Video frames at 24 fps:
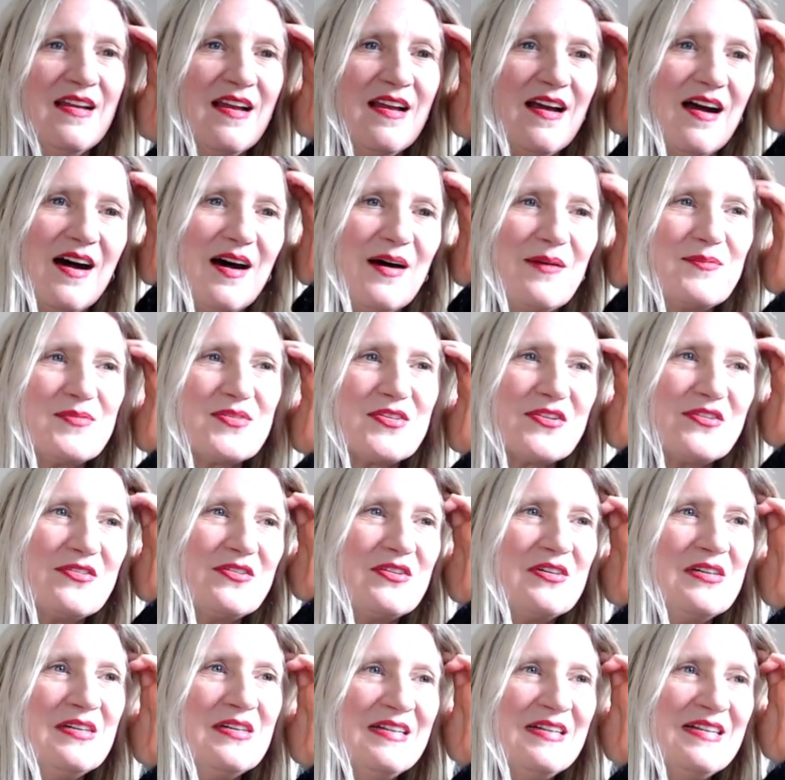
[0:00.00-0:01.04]
Um,
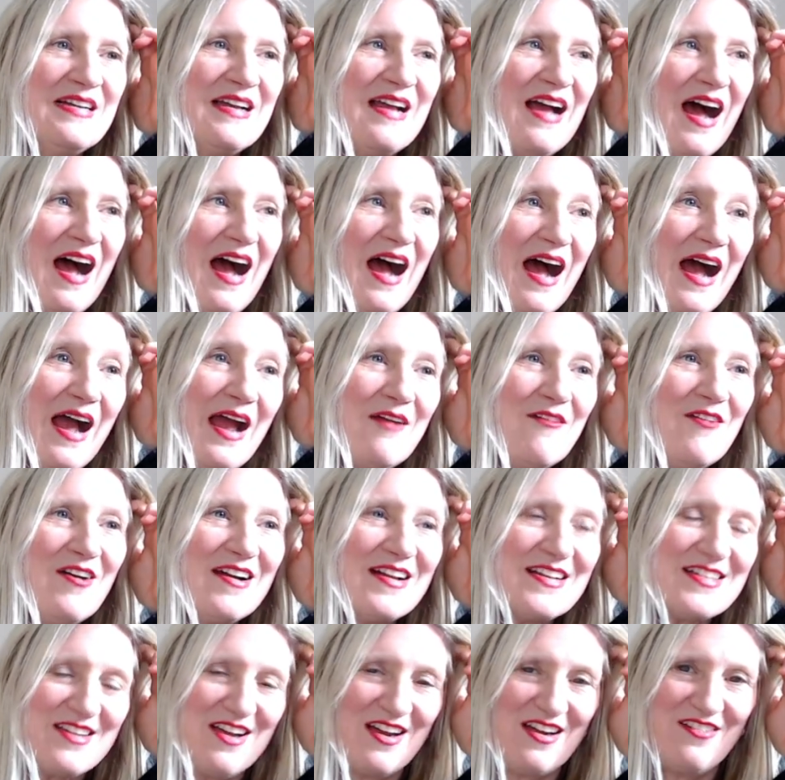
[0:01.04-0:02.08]
so I want
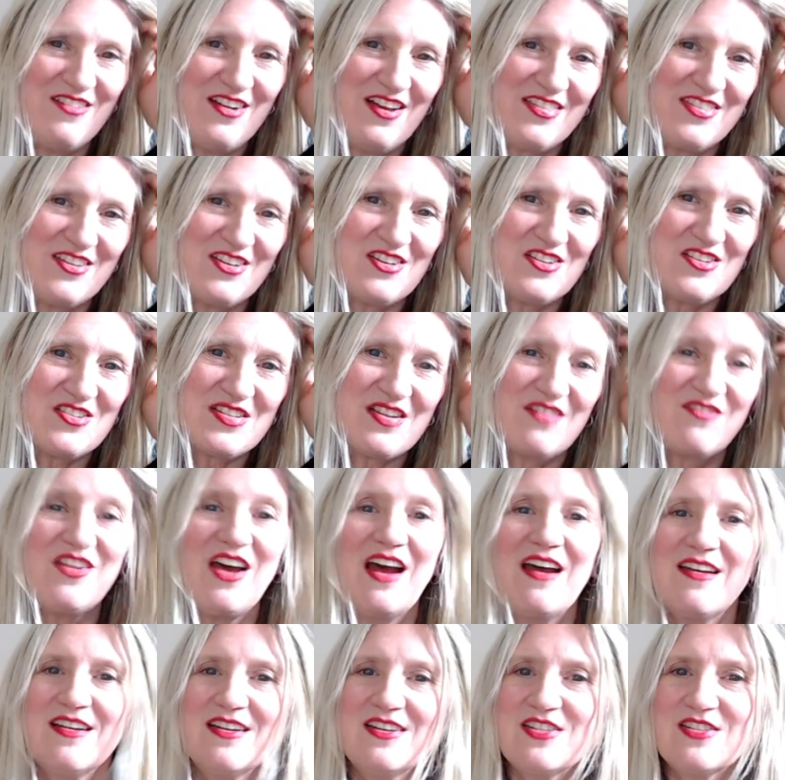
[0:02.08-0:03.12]
to talk about those. I'm
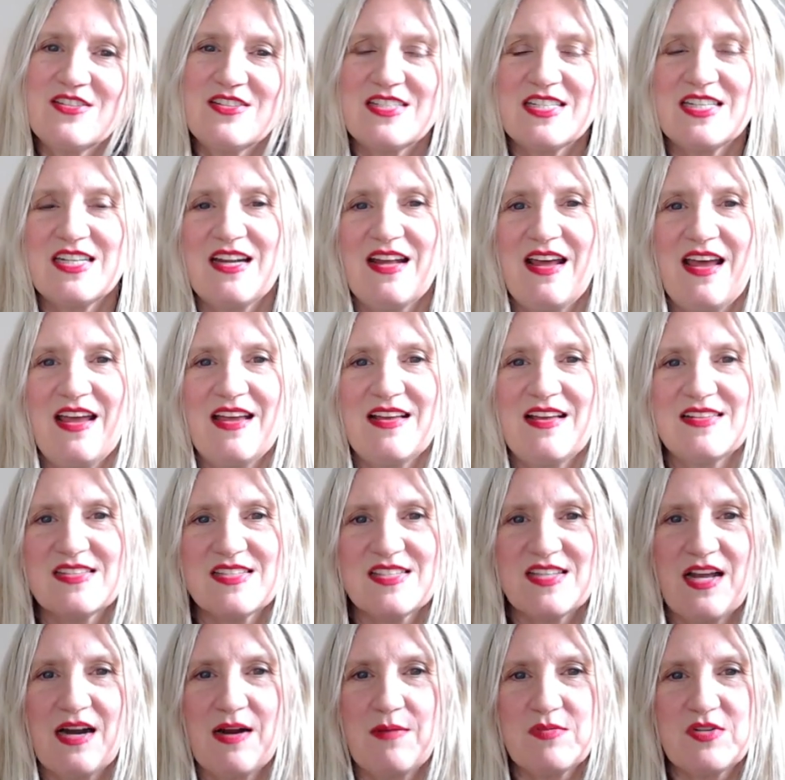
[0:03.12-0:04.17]
not going to do it today.
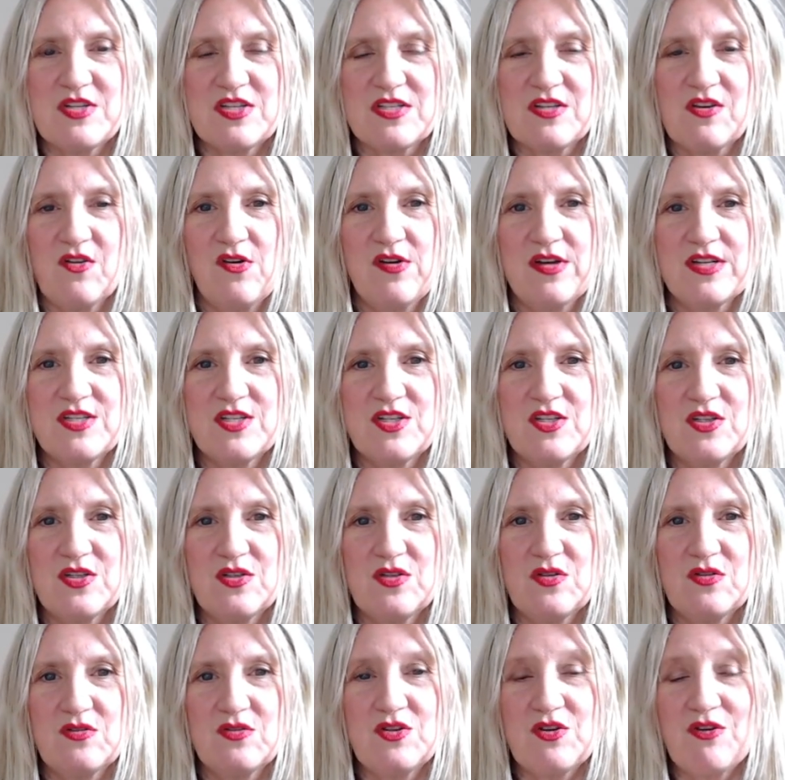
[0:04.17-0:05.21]
Instead, I'm just going
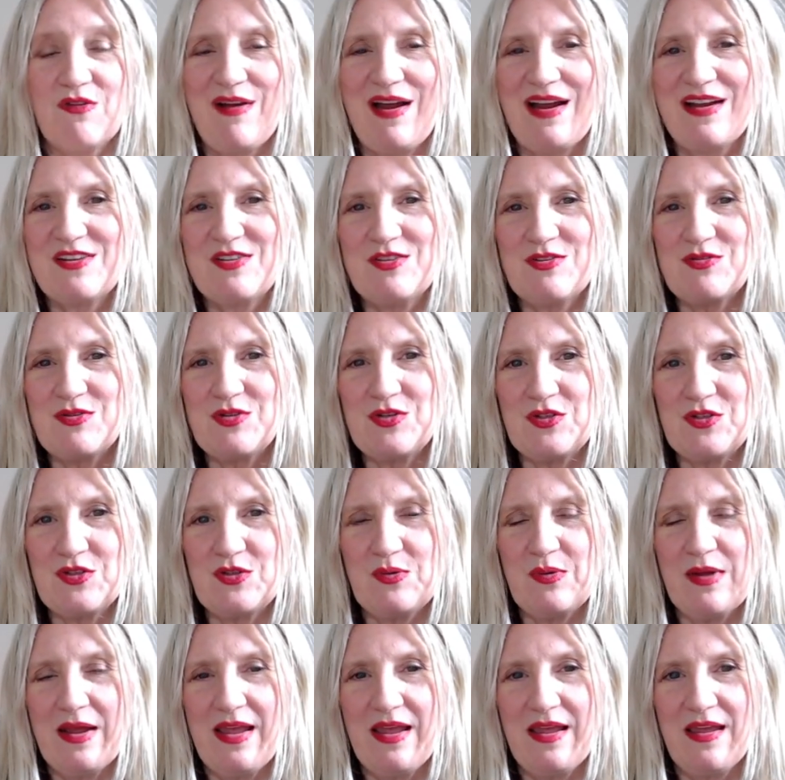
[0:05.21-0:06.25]
to direct you
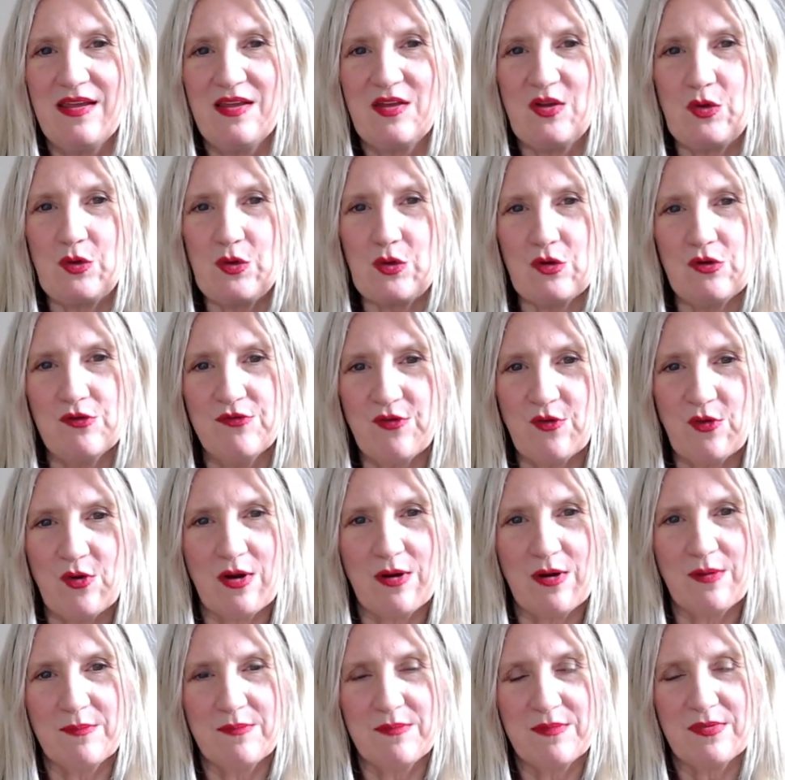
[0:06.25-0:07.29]
to a Google
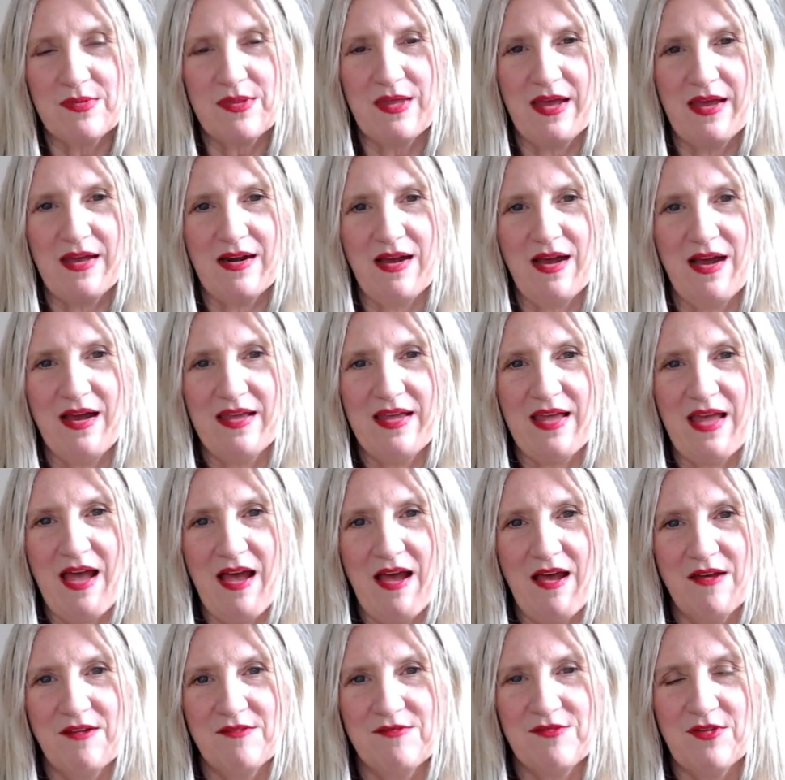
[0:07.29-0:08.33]
form that I
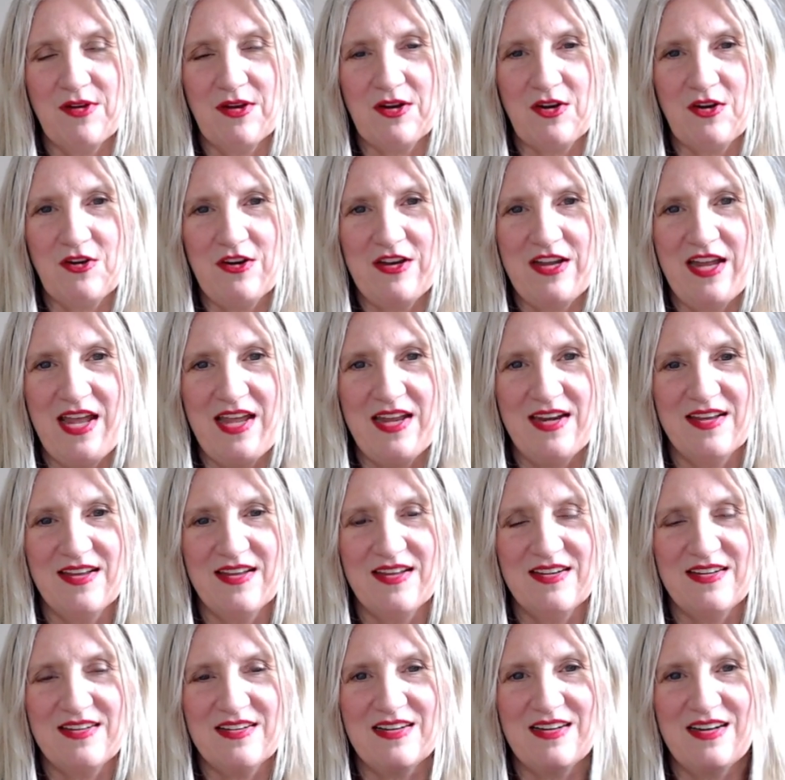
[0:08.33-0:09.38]
have
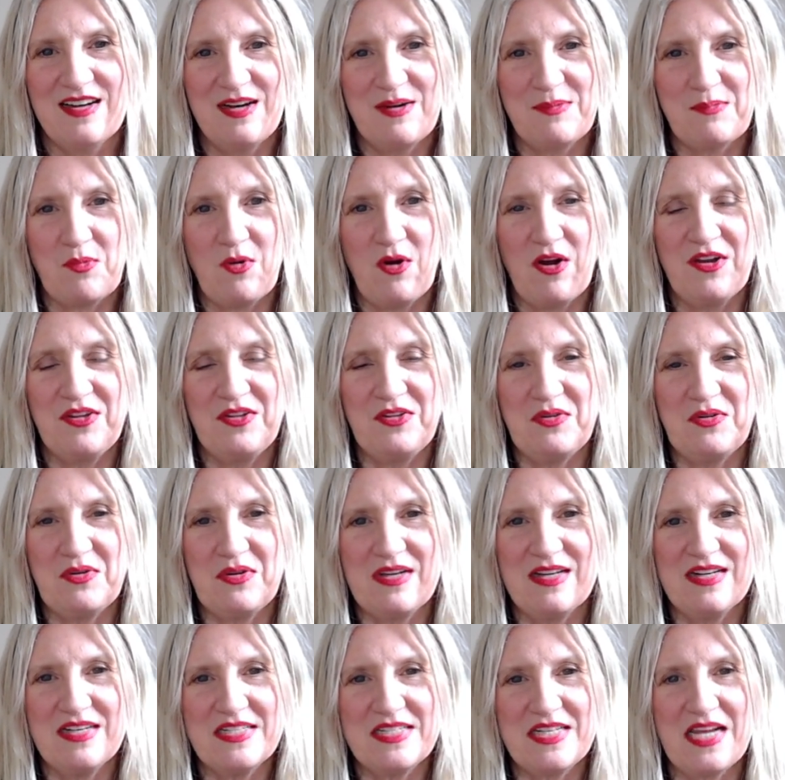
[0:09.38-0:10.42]
created um, where you
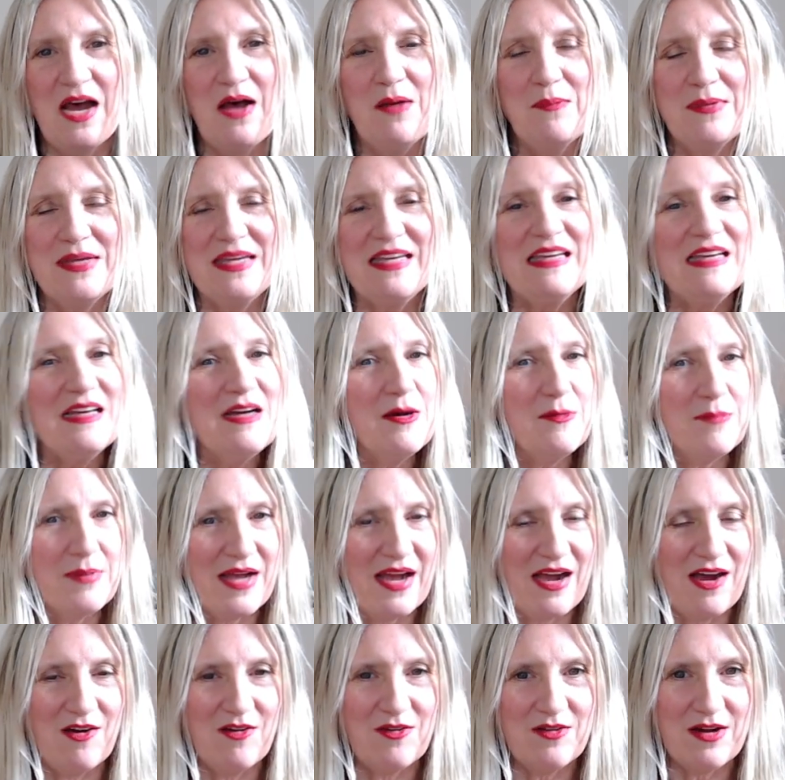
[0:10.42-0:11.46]
can tell me
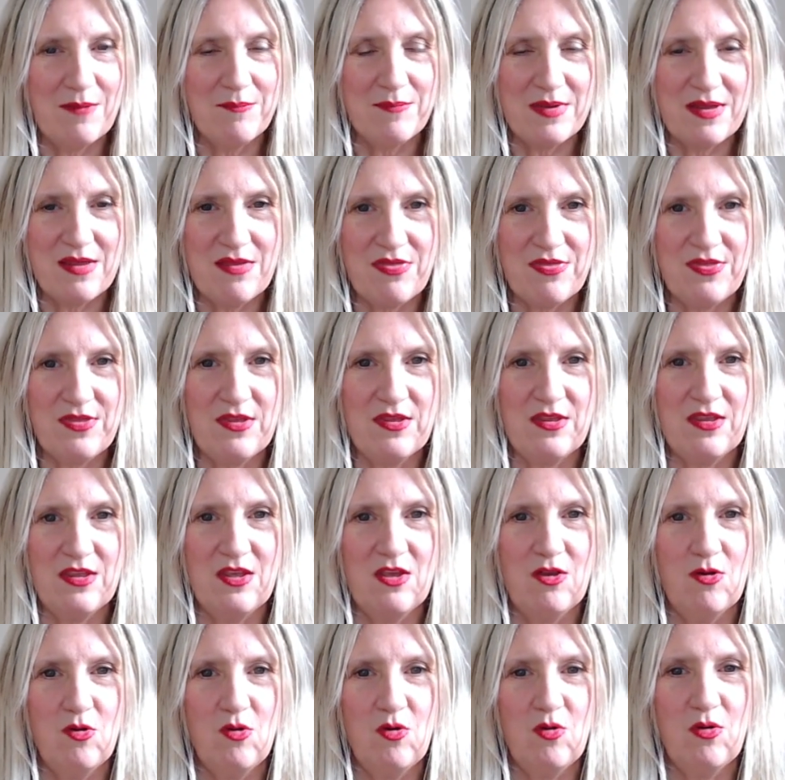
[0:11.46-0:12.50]
about a myth
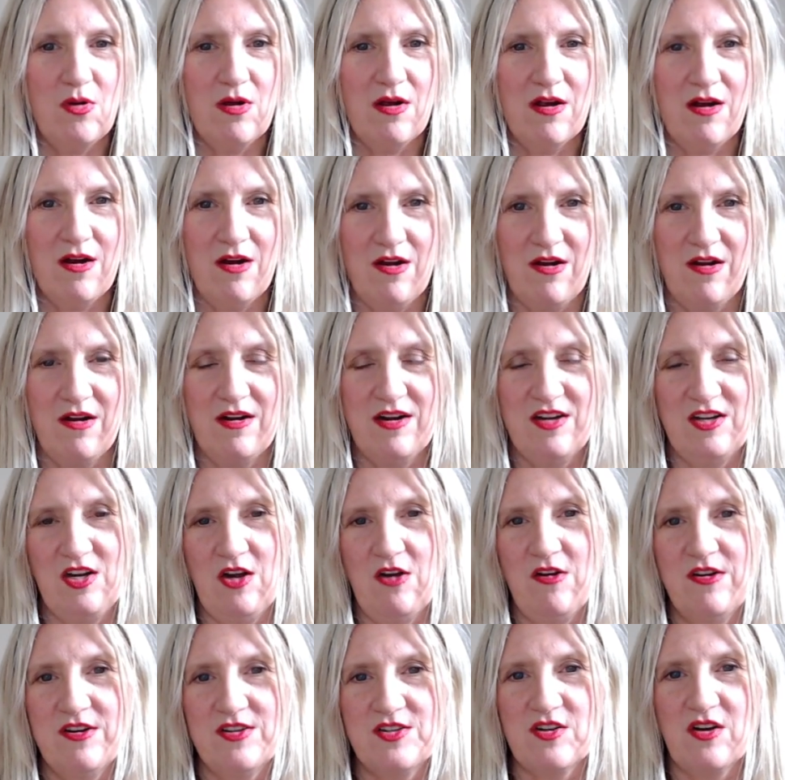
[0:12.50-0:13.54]
you heard and
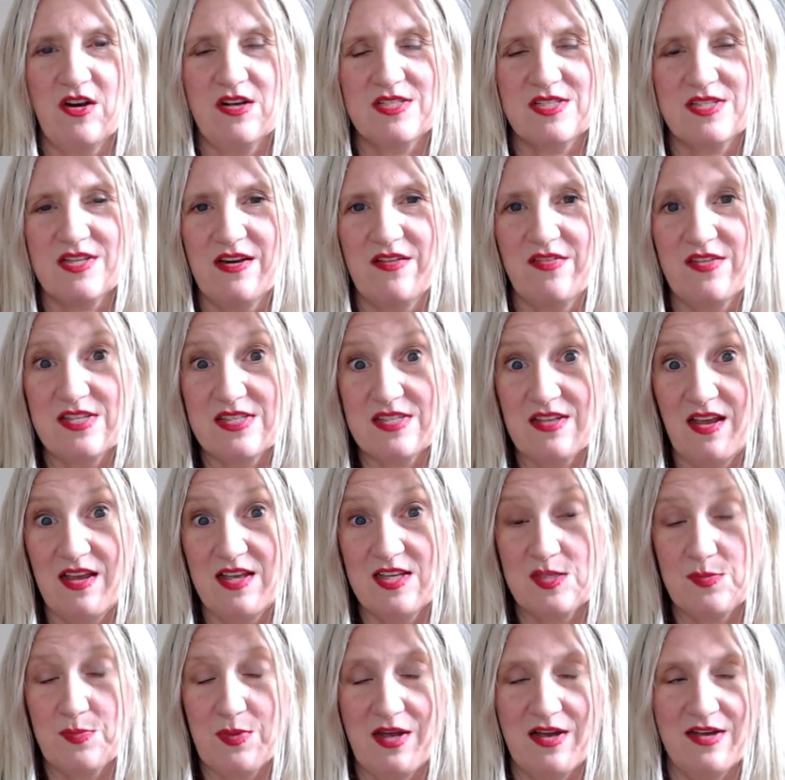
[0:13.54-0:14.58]
you're interested in the
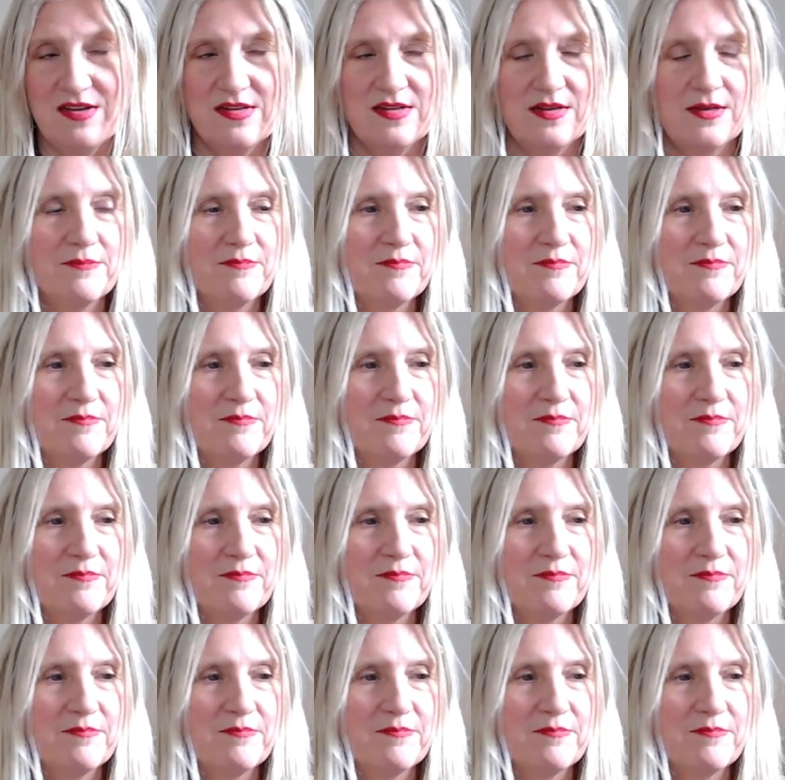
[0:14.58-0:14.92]
science behind it.